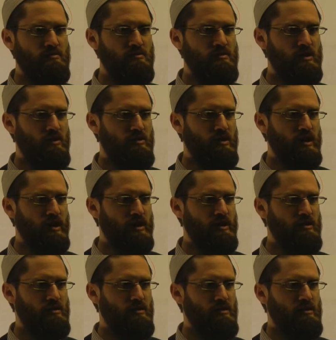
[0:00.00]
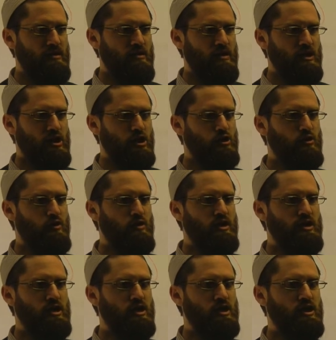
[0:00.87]
Okay, you
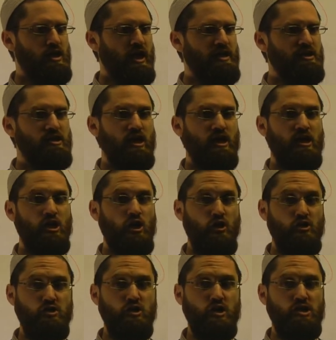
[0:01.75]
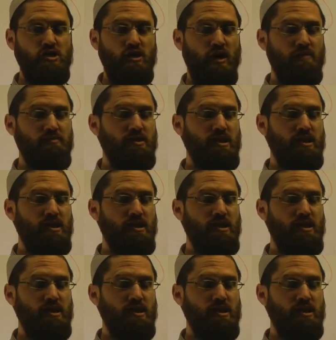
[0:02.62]
know, and a lot of the time,